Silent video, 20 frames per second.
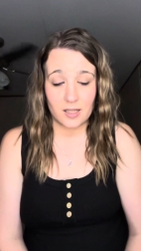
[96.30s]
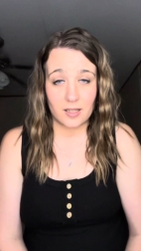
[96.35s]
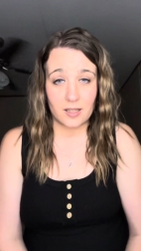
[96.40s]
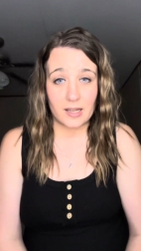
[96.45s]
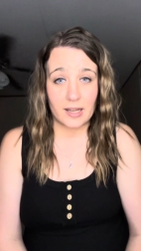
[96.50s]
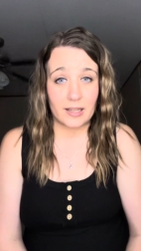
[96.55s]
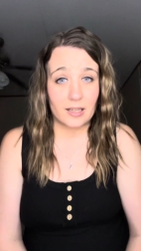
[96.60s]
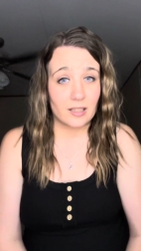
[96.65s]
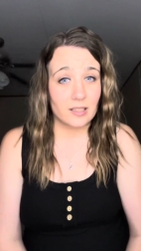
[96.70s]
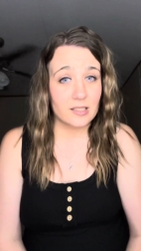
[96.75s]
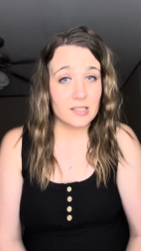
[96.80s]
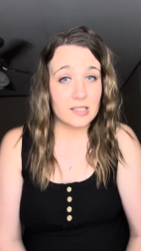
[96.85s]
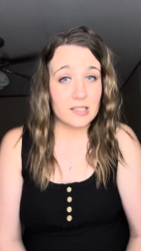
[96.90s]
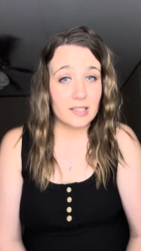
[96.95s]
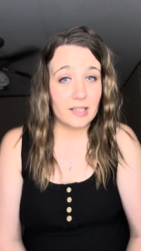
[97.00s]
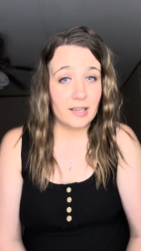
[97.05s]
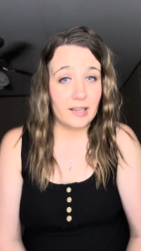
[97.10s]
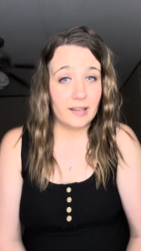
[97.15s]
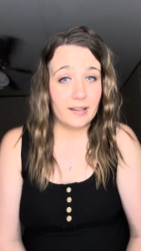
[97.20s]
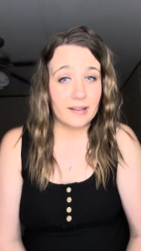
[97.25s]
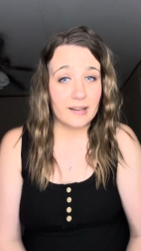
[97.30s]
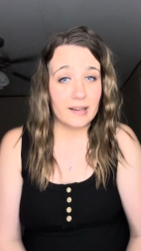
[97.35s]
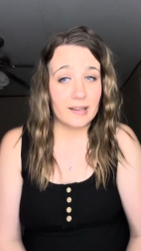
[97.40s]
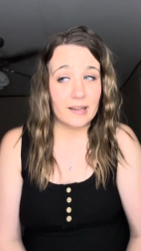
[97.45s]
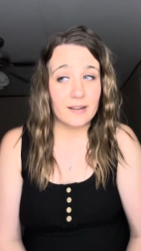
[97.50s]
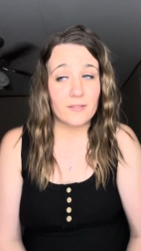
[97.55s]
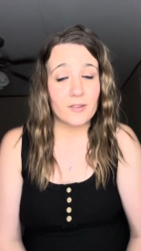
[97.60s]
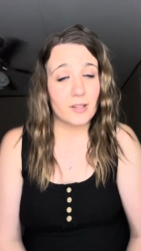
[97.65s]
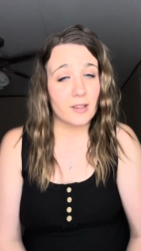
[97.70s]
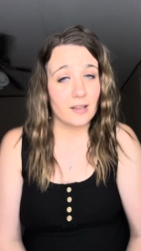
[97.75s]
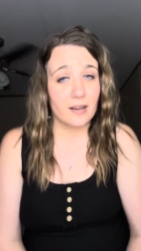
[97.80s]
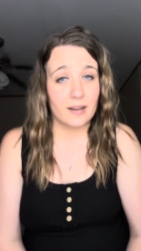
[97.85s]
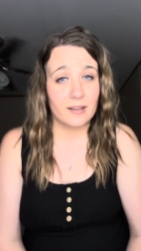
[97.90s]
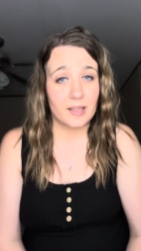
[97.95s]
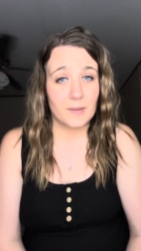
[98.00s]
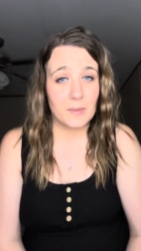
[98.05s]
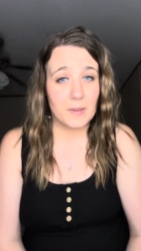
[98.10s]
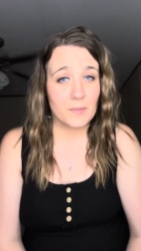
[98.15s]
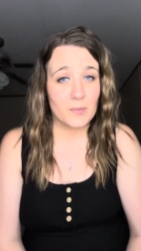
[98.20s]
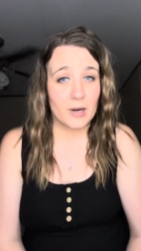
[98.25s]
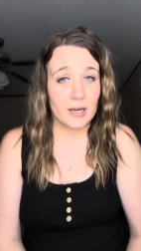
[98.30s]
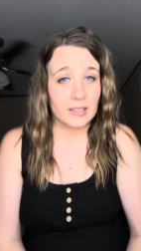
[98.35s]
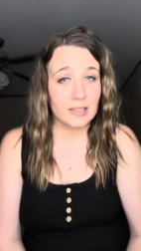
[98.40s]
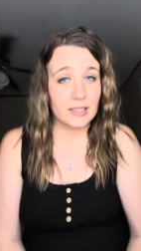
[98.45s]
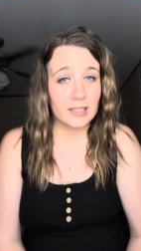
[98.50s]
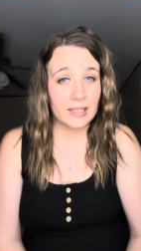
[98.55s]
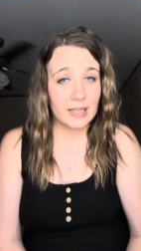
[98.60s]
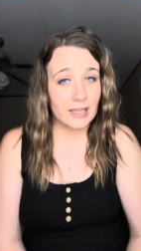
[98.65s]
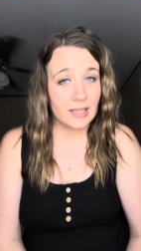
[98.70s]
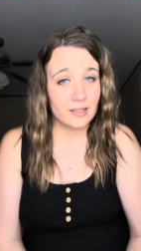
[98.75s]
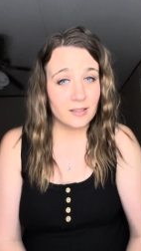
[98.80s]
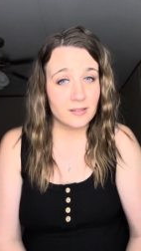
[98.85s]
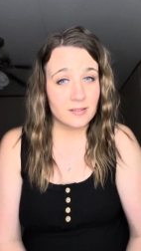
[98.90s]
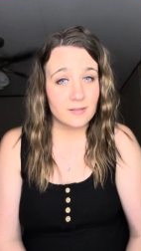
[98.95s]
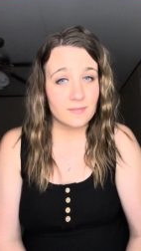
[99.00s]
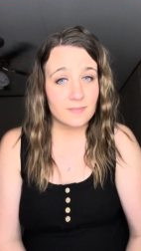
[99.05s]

I honestly, I never thought I'd be pregnant again.